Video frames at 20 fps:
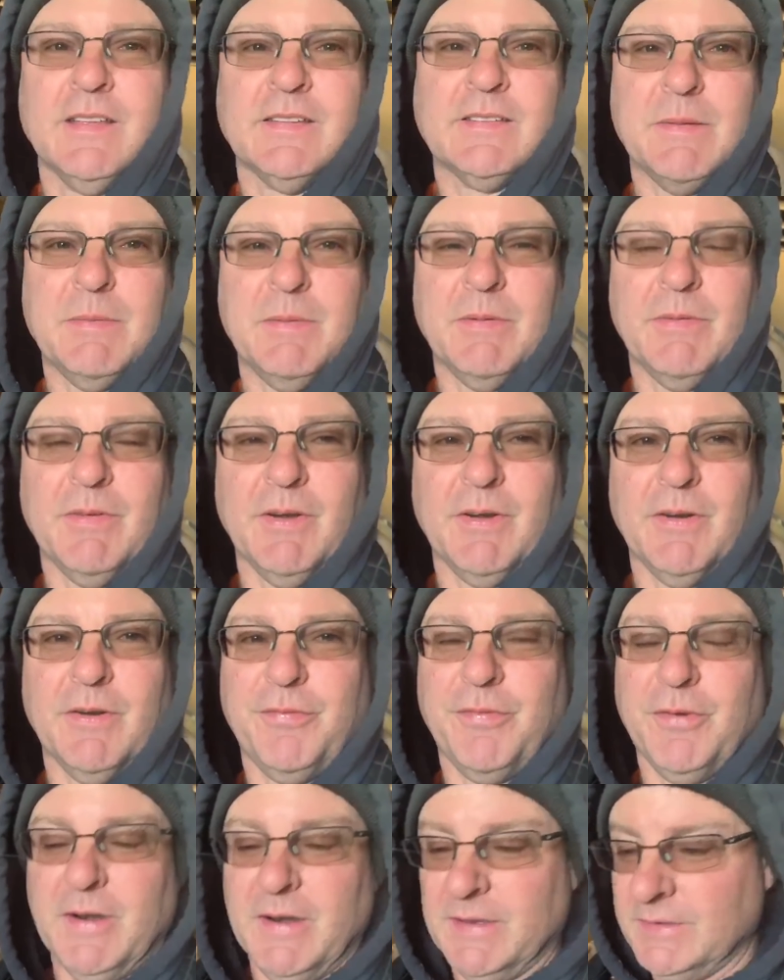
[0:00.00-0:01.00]
Some of her
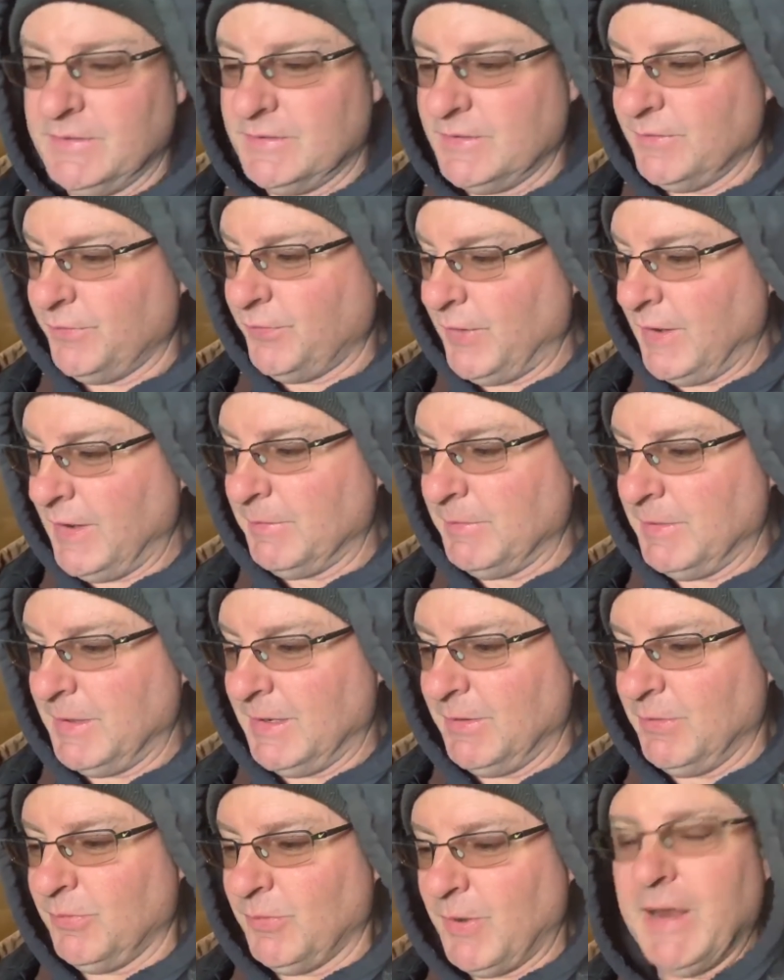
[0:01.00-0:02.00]
friends and
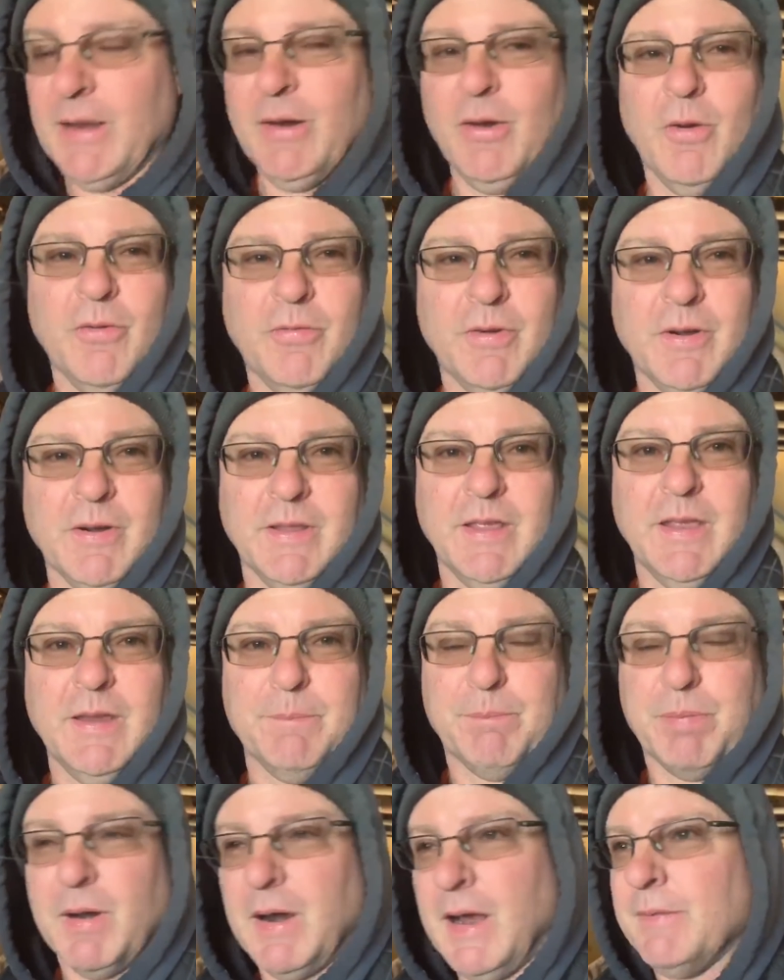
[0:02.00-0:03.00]
family ran over and they
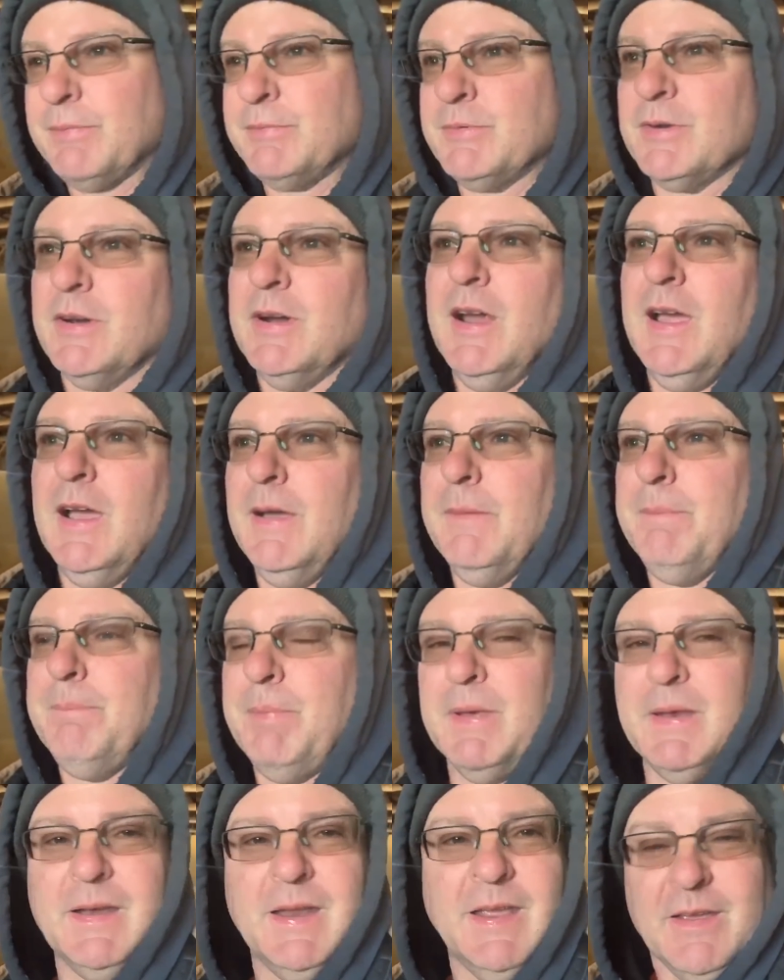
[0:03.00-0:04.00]
propped her
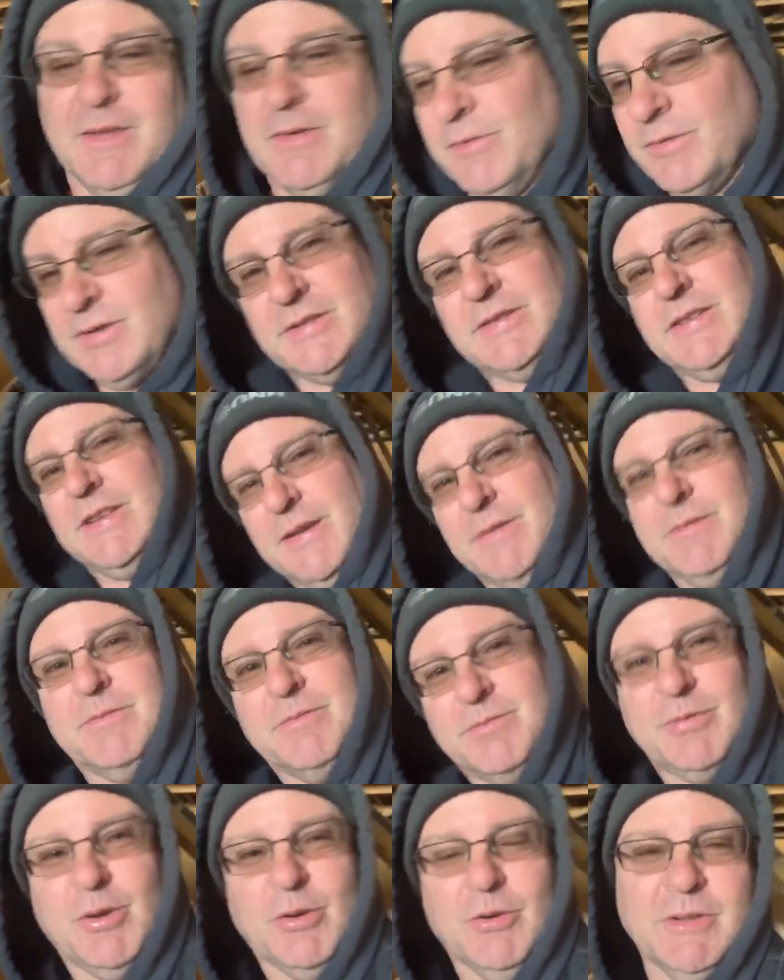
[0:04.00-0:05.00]
up, and we seen
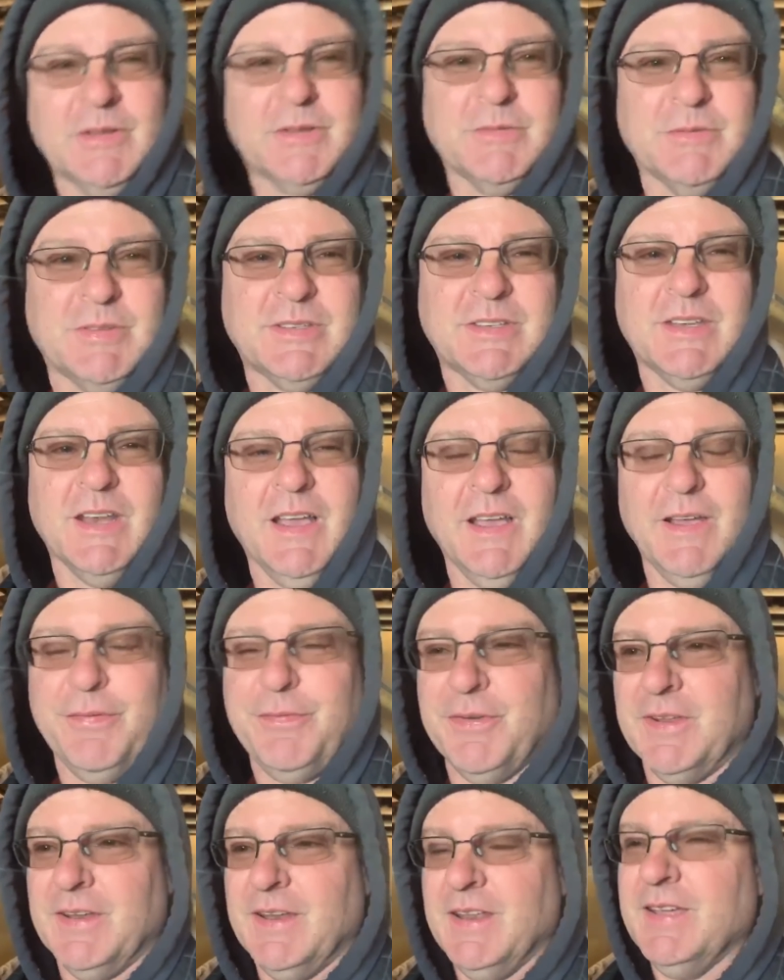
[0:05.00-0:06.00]
them doing some
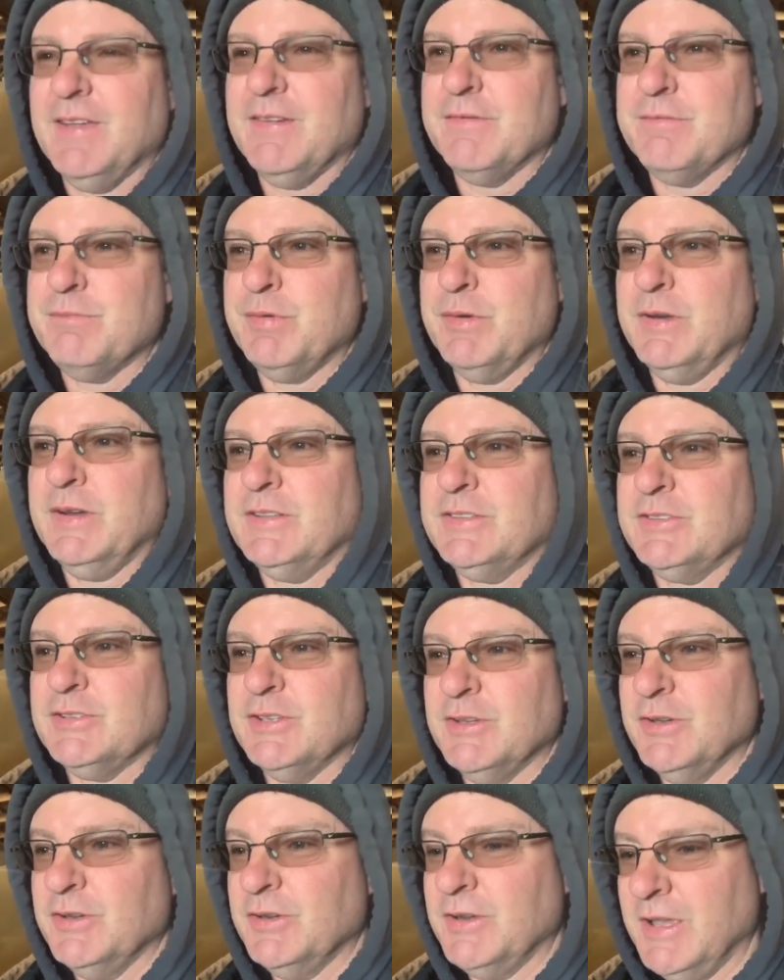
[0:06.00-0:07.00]
stuff, and pretty
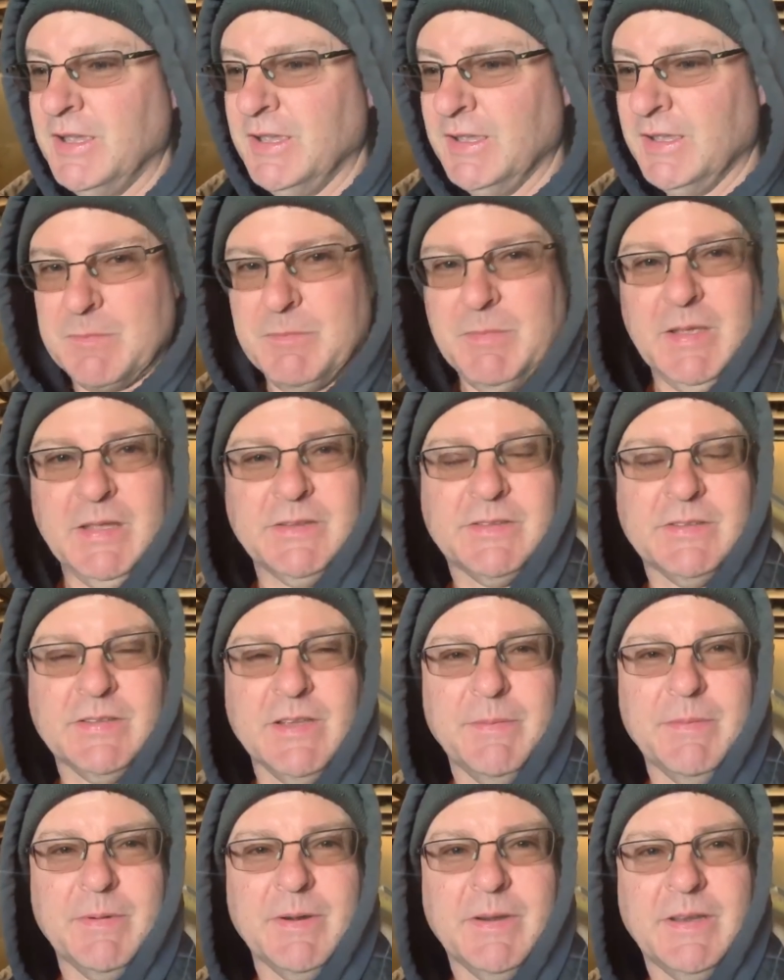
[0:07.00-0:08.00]
soon me and
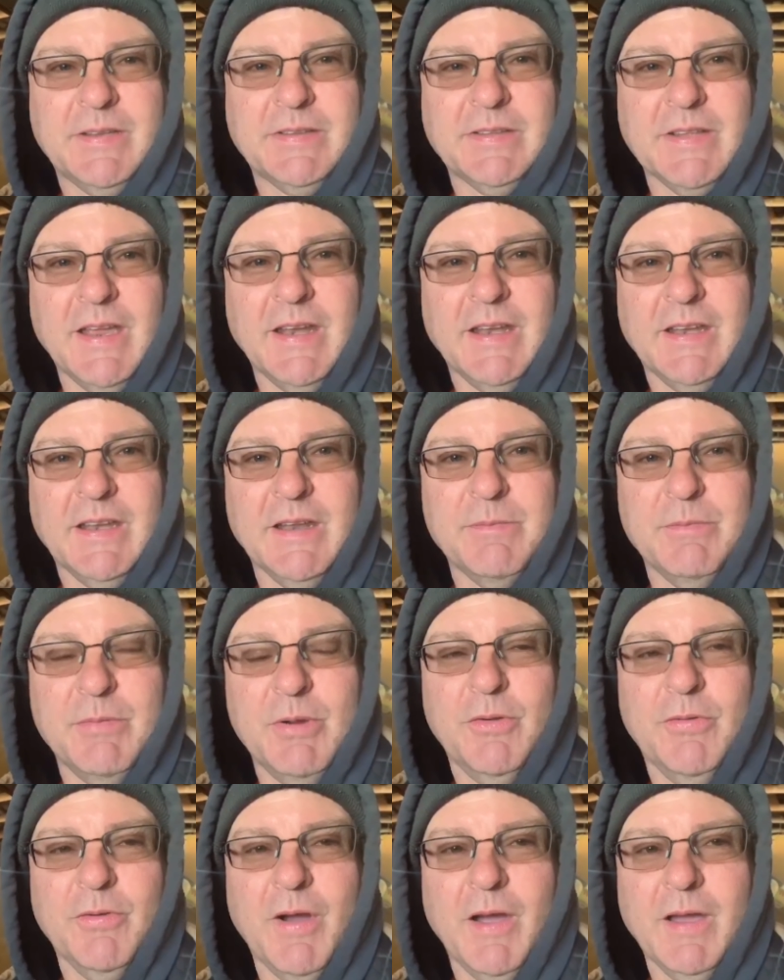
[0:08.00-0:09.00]
Summer decided to
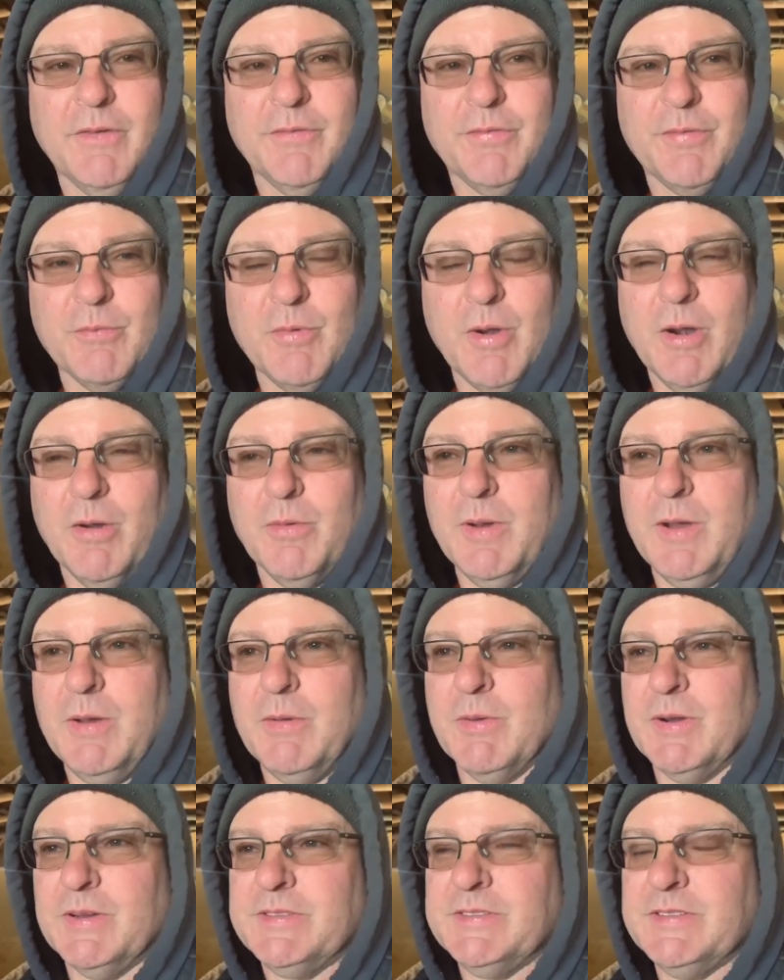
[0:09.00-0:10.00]
move on from where we
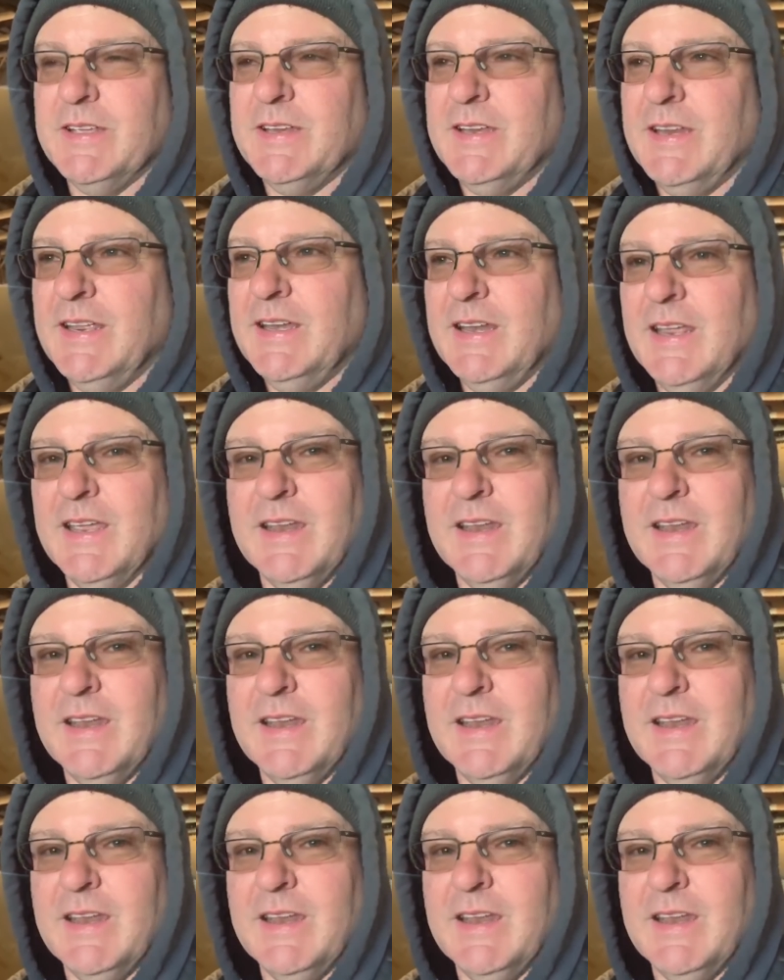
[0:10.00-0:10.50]
were sitting.